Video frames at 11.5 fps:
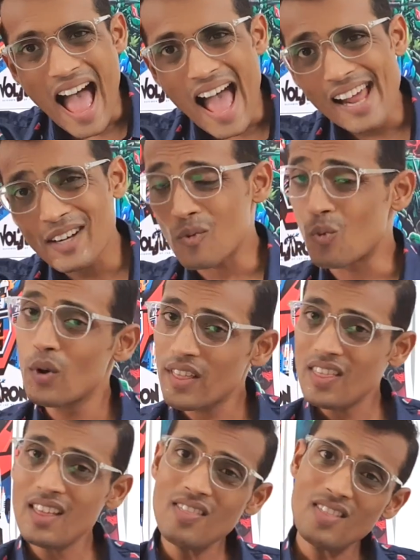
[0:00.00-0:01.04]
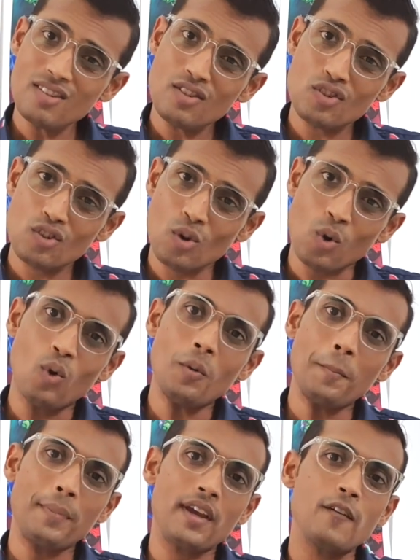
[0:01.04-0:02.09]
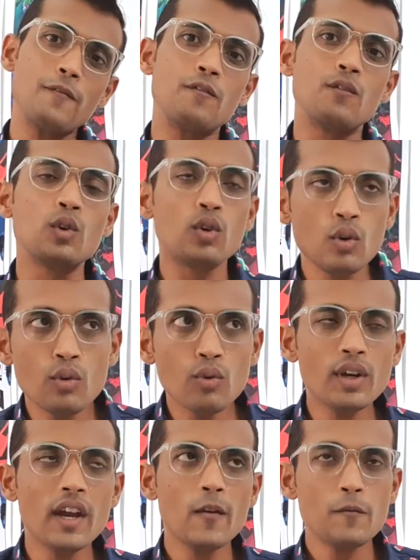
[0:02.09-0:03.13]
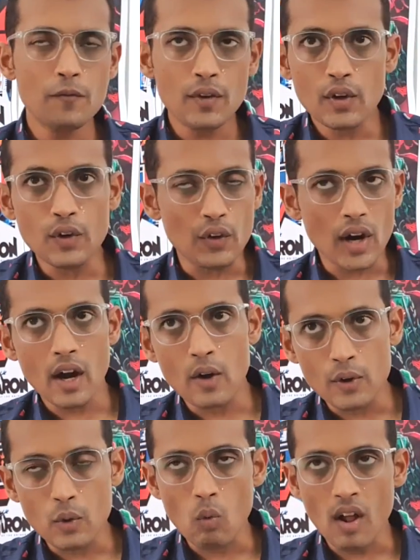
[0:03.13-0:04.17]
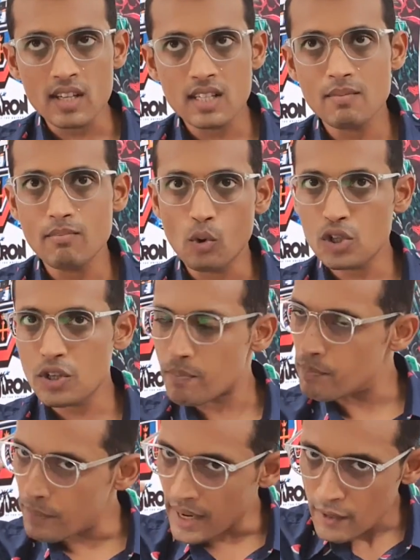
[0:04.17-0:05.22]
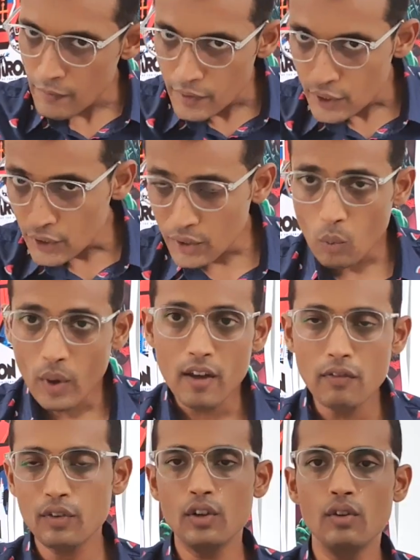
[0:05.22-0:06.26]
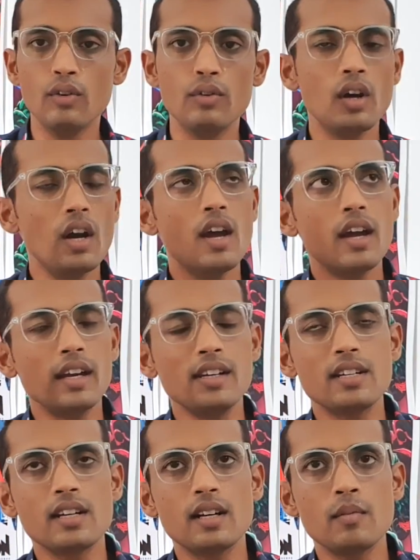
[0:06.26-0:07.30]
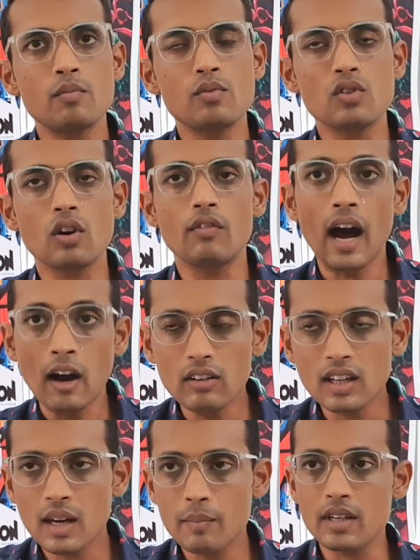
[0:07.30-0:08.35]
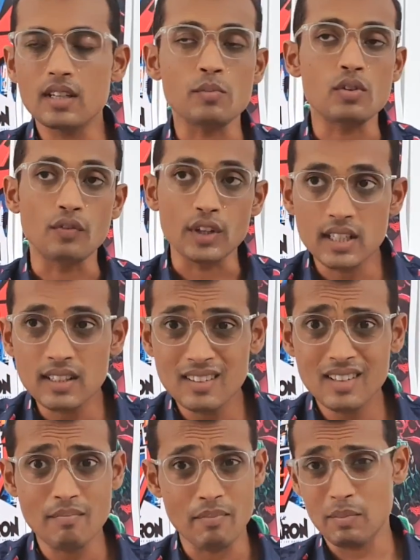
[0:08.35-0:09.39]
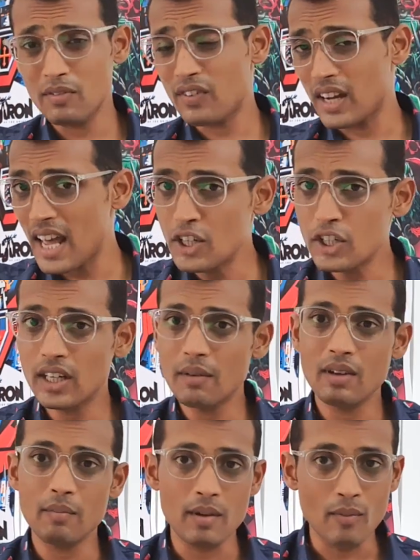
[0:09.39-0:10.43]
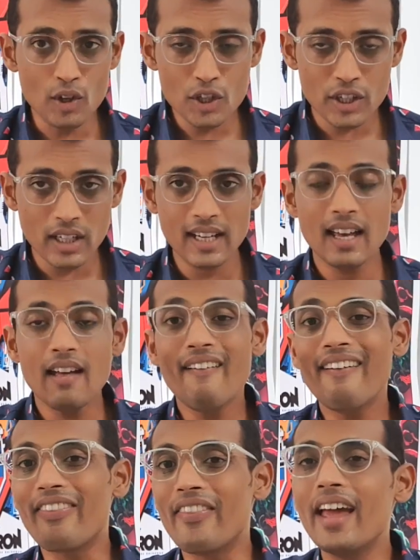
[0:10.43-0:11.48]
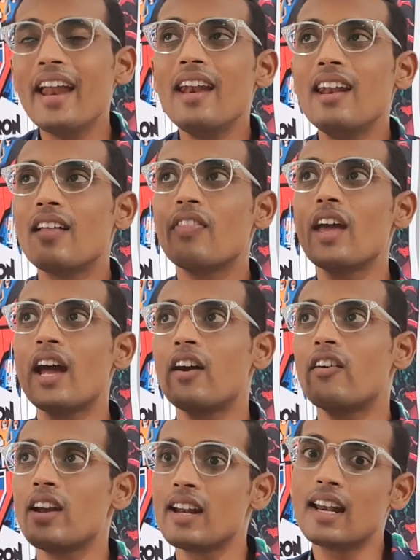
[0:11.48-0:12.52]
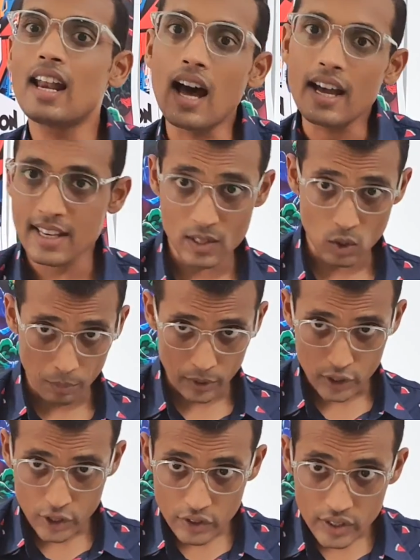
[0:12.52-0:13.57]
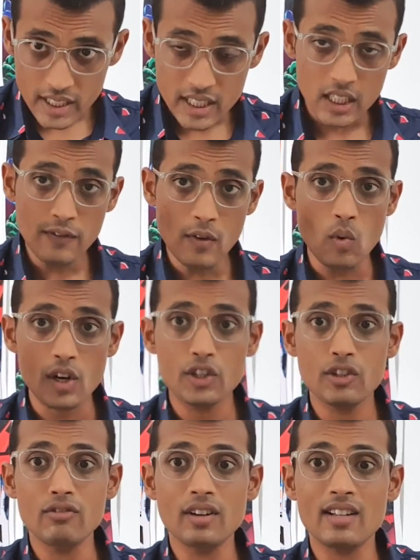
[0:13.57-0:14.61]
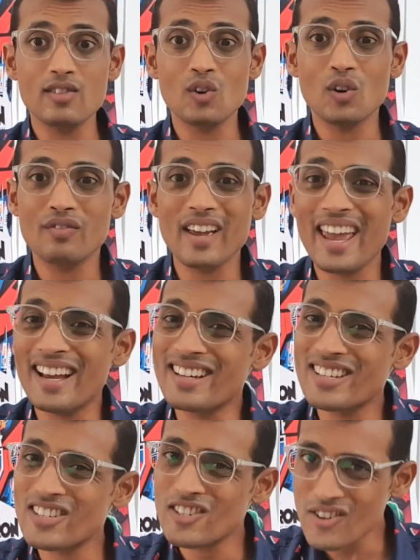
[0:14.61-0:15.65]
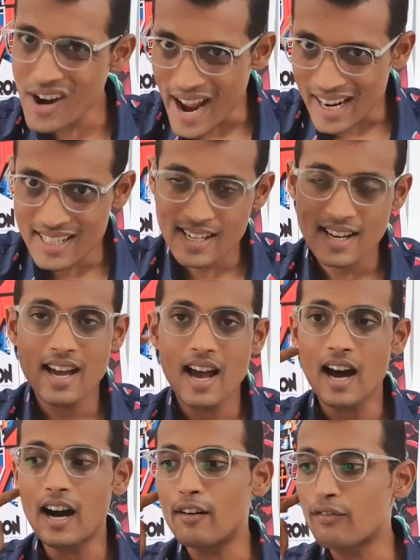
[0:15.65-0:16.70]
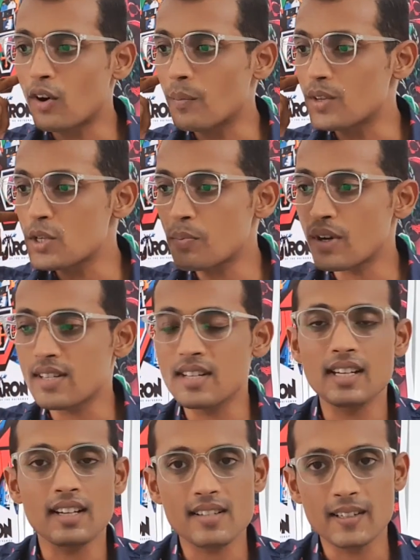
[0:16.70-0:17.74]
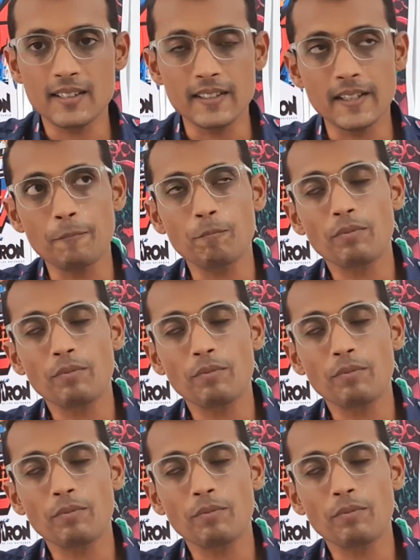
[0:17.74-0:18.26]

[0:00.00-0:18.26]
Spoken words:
And within this scope, if you can figure out what's the most beneficial way for you in terms of outcome, in terms of return, maybe financially, maybe emotionally, then therein lies an opportunity for what you can sort of extract from this present uncertainty.